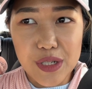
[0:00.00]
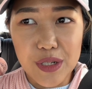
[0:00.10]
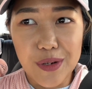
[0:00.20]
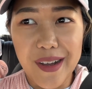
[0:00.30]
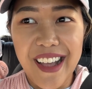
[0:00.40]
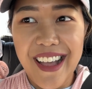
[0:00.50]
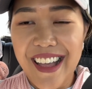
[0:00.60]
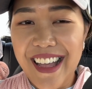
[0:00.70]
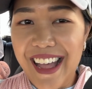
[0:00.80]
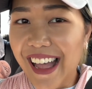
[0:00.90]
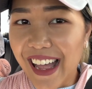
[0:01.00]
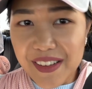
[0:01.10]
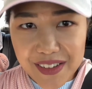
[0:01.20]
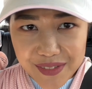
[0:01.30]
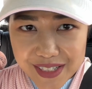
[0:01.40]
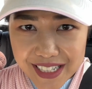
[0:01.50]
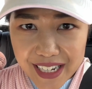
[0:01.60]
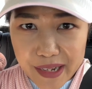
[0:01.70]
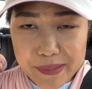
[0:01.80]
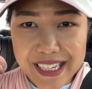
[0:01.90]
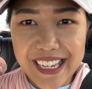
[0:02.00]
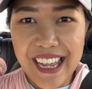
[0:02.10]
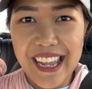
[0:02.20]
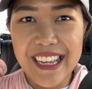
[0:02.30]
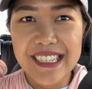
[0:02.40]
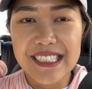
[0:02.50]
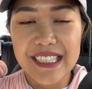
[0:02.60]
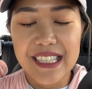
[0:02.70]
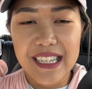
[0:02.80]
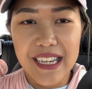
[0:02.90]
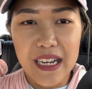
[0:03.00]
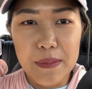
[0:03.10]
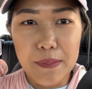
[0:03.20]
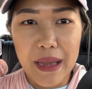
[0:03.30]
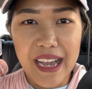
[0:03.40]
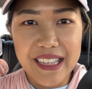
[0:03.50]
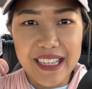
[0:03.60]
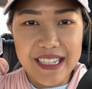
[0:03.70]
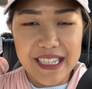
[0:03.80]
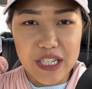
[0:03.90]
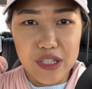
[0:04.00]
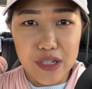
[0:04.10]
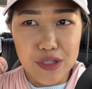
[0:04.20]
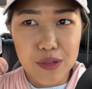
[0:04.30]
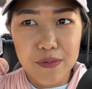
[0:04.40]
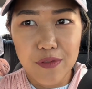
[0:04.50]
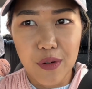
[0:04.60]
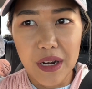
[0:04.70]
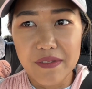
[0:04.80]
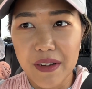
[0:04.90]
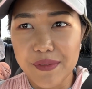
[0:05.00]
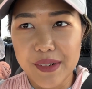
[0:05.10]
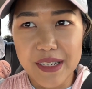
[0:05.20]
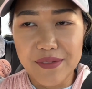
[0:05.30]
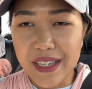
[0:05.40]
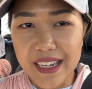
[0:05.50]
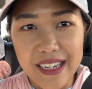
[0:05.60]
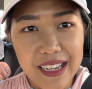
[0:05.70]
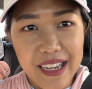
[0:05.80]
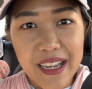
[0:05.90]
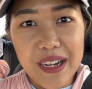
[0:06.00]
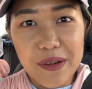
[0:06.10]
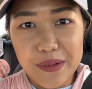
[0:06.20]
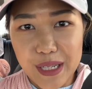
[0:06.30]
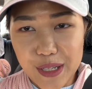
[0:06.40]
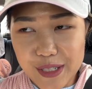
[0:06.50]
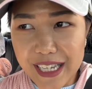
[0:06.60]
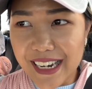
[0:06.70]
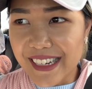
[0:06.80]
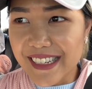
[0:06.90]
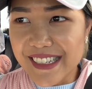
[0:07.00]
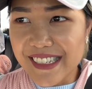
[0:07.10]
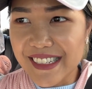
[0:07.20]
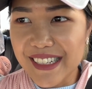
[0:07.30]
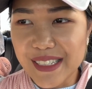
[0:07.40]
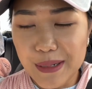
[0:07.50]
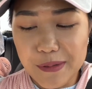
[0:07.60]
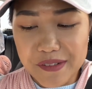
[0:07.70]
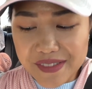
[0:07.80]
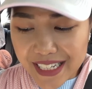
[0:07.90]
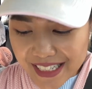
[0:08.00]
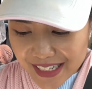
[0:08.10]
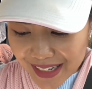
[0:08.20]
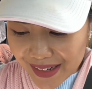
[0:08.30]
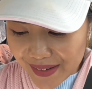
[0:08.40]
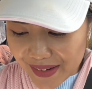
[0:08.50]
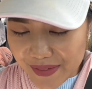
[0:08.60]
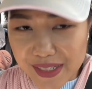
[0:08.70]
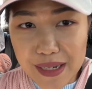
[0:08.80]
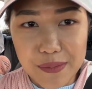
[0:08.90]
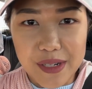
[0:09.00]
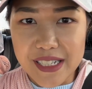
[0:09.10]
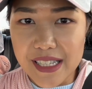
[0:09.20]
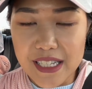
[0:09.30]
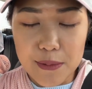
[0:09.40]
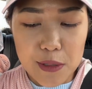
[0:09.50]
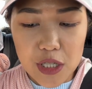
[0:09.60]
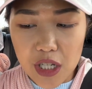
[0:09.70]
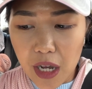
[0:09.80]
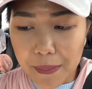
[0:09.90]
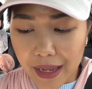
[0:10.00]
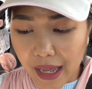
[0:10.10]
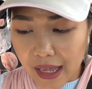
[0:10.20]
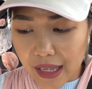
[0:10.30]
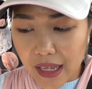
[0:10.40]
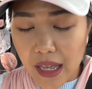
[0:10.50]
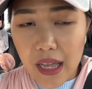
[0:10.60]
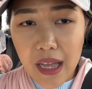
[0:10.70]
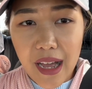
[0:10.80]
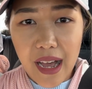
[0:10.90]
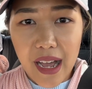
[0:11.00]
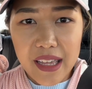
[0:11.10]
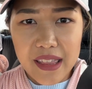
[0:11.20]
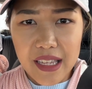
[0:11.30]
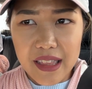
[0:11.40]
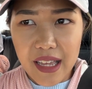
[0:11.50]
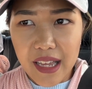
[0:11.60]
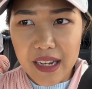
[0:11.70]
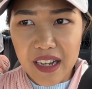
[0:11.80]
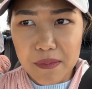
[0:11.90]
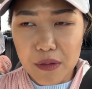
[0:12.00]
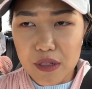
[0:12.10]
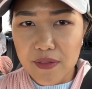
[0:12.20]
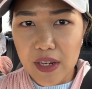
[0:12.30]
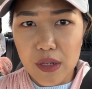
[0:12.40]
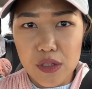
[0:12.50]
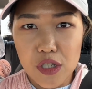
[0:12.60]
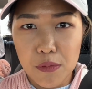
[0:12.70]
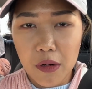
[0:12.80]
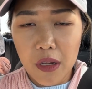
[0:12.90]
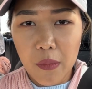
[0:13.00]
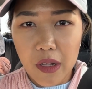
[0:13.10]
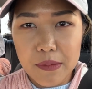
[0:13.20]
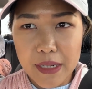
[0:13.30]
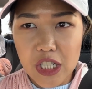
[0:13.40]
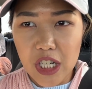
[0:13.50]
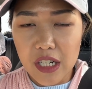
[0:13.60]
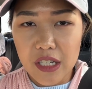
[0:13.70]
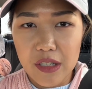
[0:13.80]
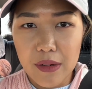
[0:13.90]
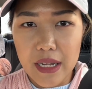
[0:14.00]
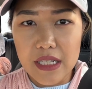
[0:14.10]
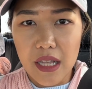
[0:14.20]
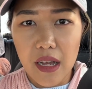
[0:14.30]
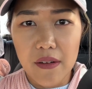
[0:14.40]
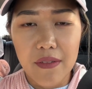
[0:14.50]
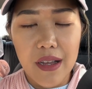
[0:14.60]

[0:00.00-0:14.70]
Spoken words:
to have never seen coming, and the bag that it's actually a dupe for, I've never even really looked at it until a couple of days ago, and for some reason this one just caught my eye. I think that those videos do pretty well on my channel. You guys love